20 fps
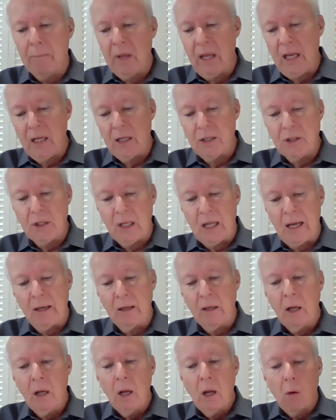is that
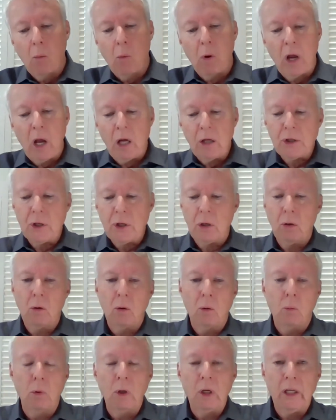we also
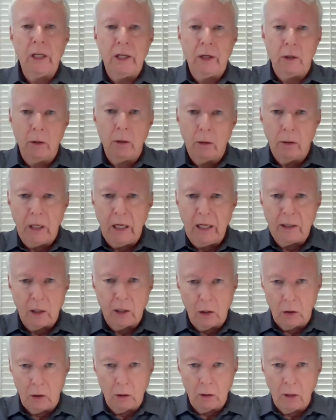really need to
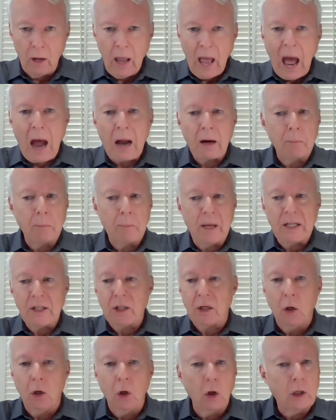learn how to
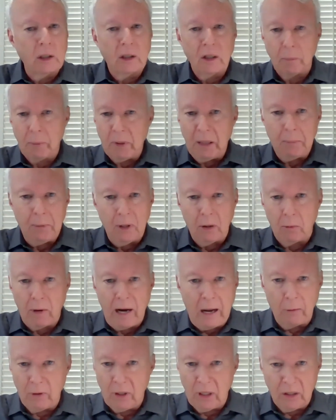best look at the people
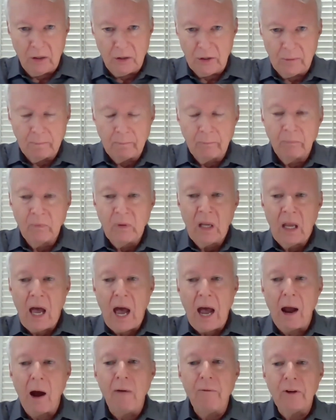around us.
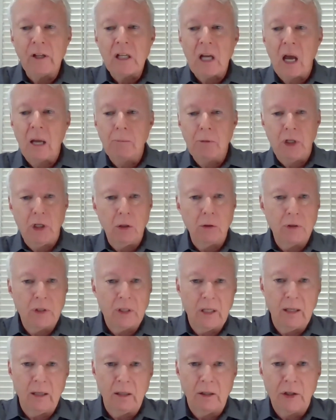I oftentimes use
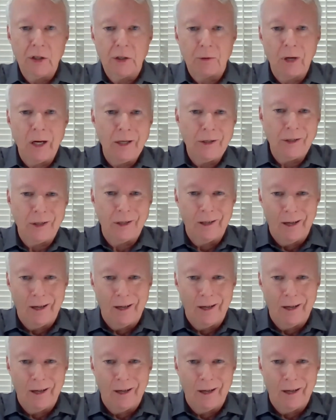the illustration